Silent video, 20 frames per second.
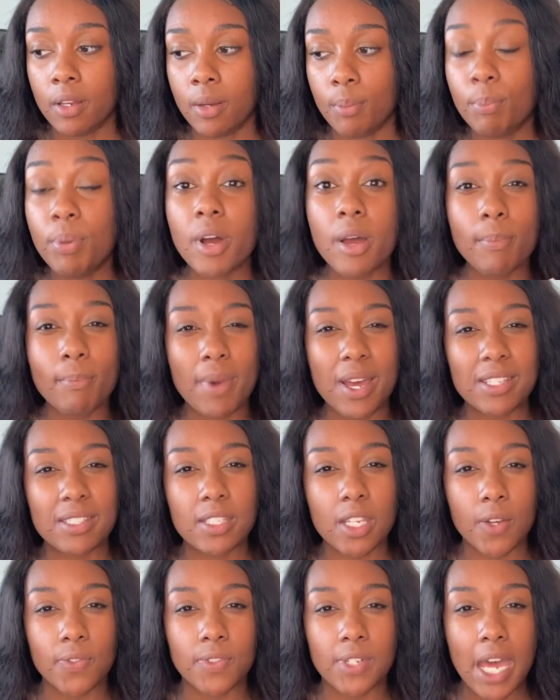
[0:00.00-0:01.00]
put
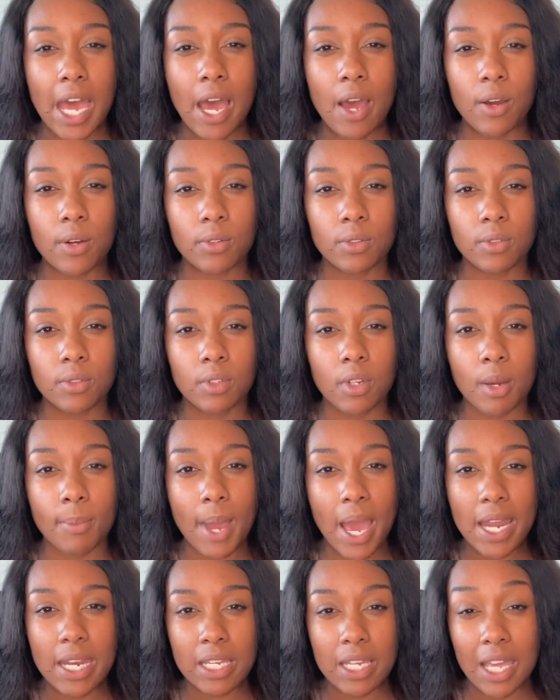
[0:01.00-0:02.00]
myself down
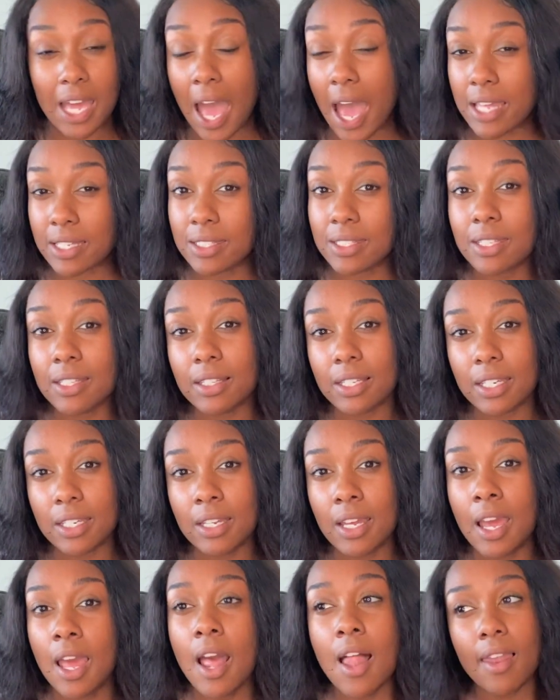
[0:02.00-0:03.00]
about it
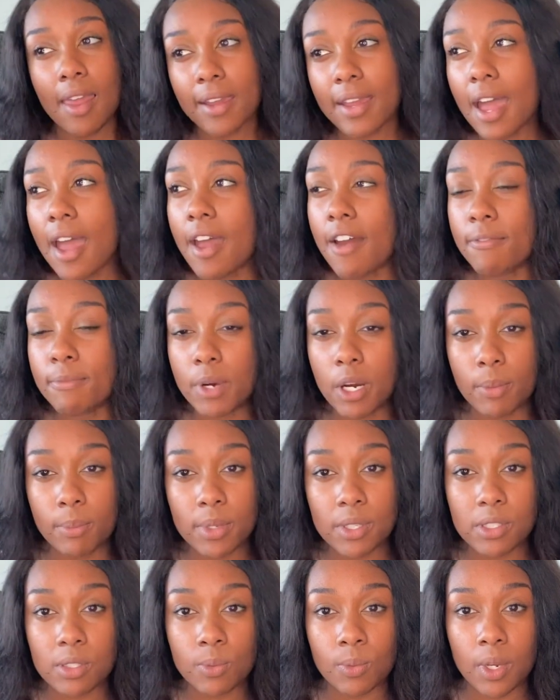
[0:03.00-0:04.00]
constantly. Like, I have
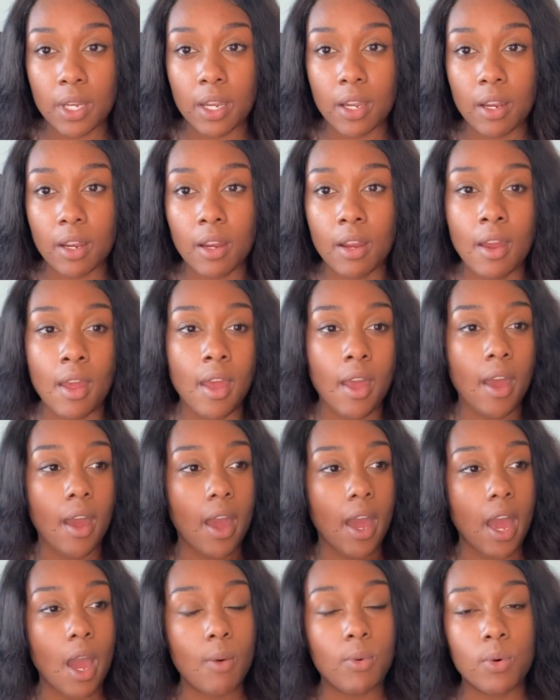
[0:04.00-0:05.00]
moments where
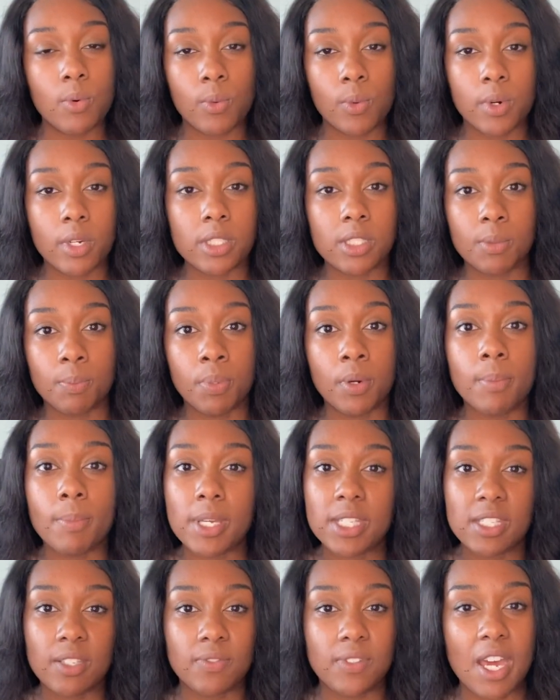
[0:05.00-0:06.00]
I will want to put
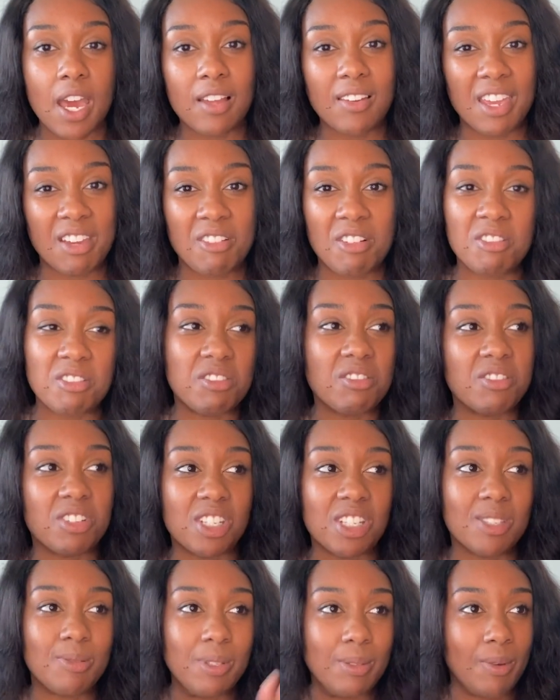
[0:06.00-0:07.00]
myself down, like, oh, you're
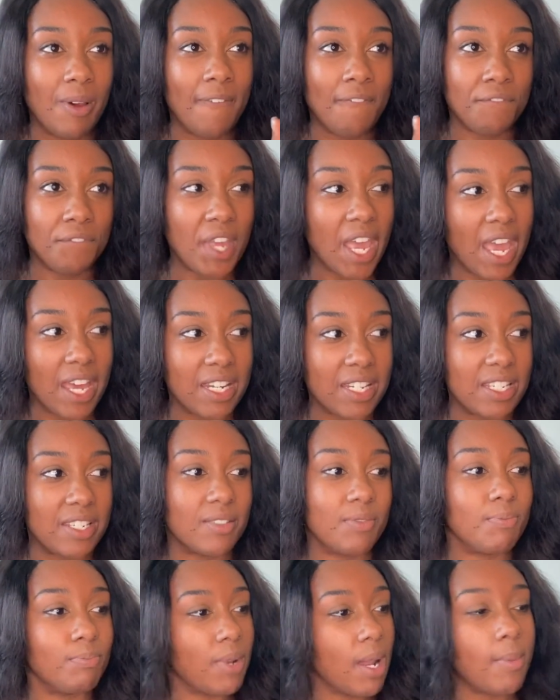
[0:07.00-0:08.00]
just a fatty
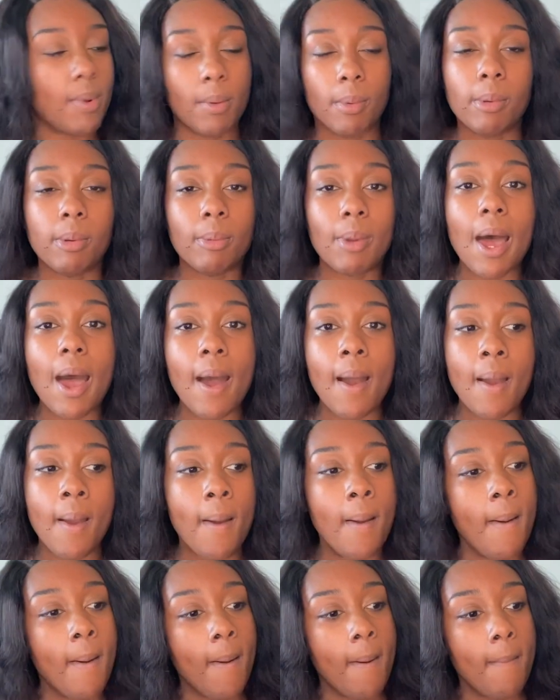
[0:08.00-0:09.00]
and blah blah blah blah.
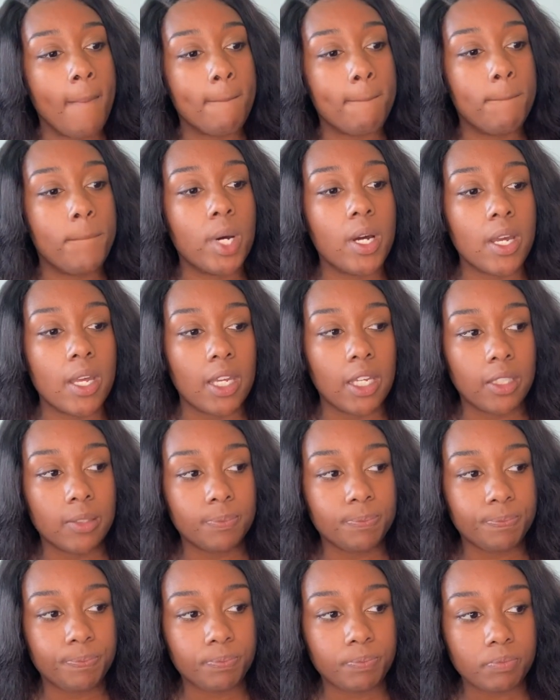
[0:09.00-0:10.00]
But